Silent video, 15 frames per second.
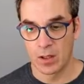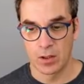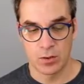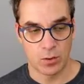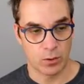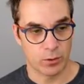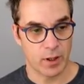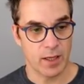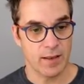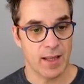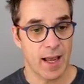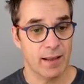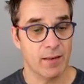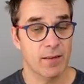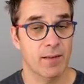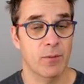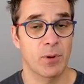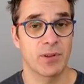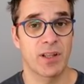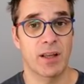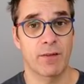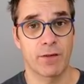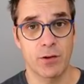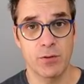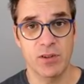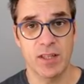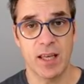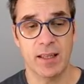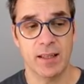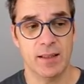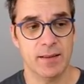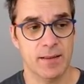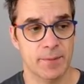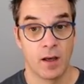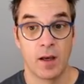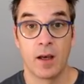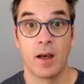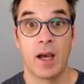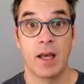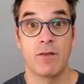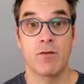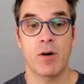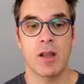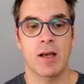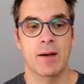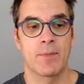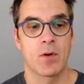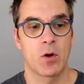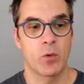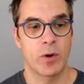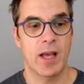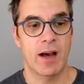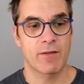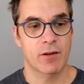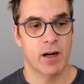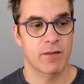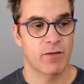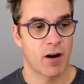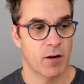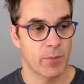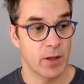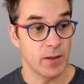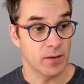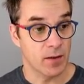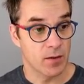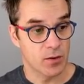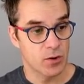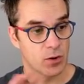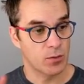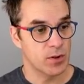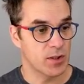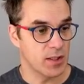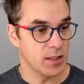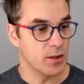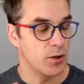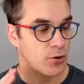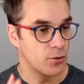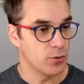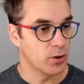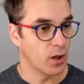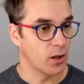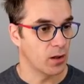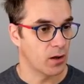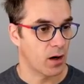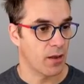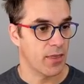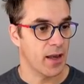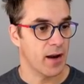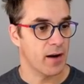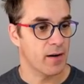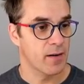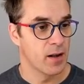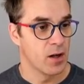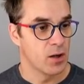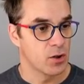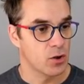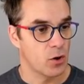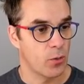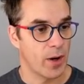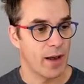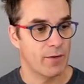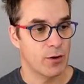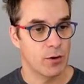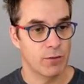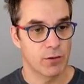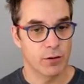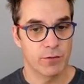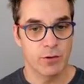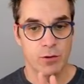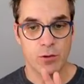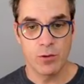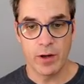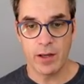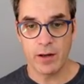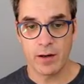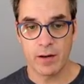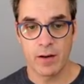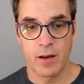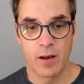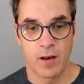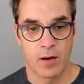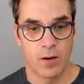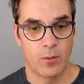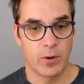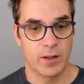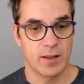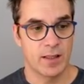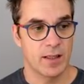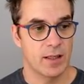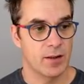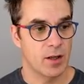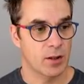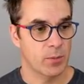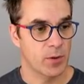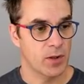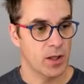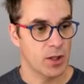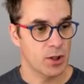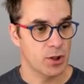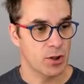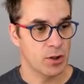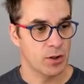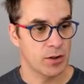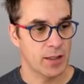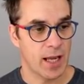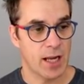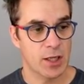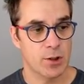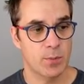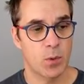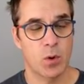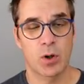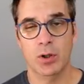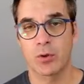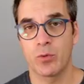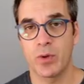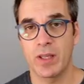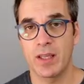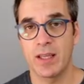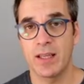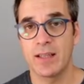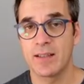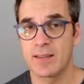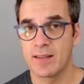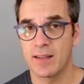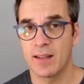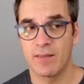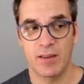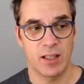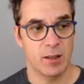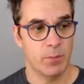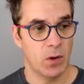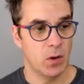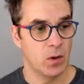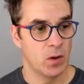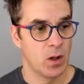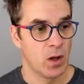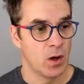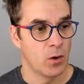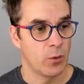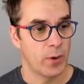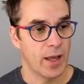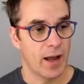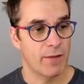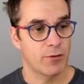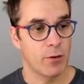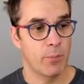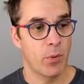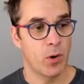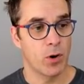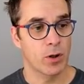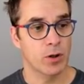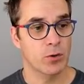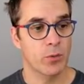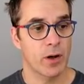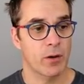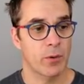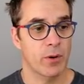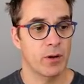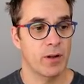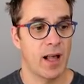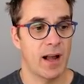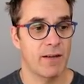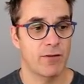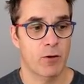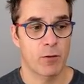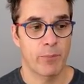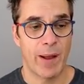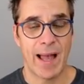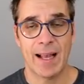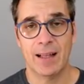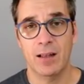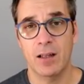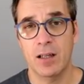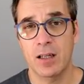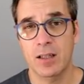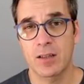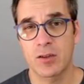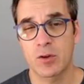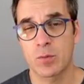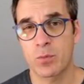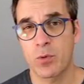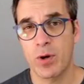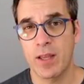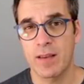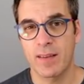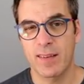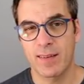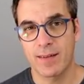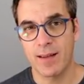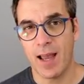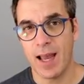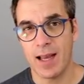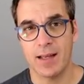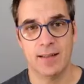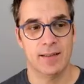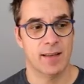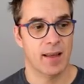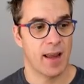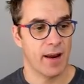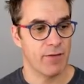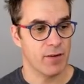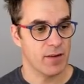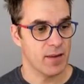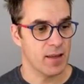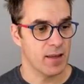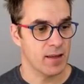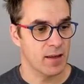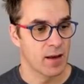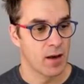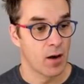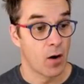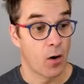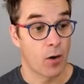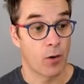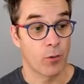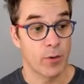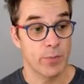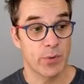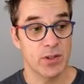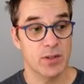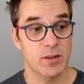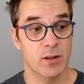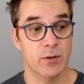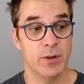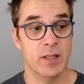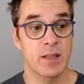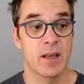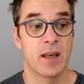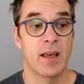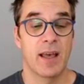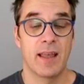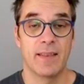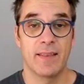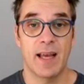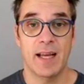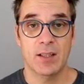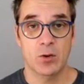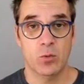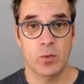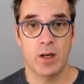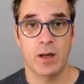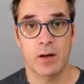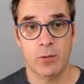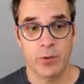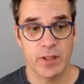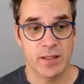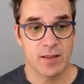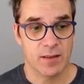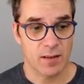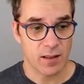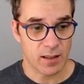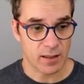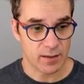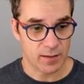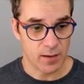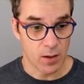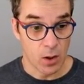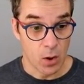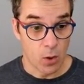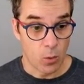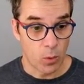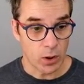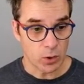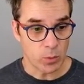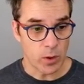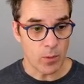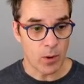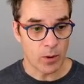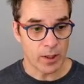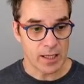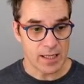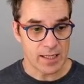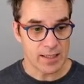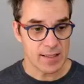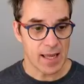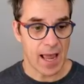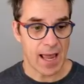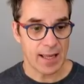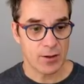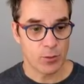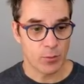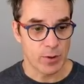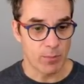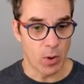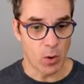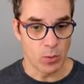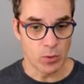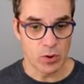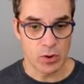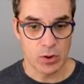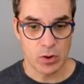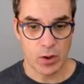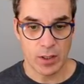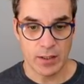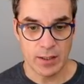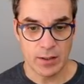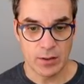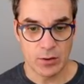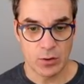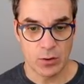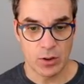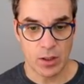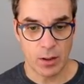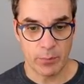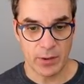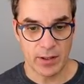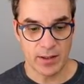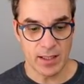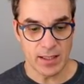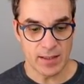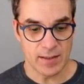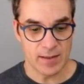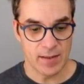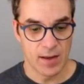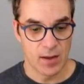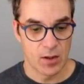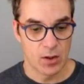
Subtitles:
So I'll create that, will take a few seconds, and voila, we have our environment. So see the new color are there. So we have an overview here with the documentation, dashboard, wiki still available. We have the board where we'll have our backlog, sprint, task, everything, our repository, and that's where we start. What we want is add a remote. So I need to copy this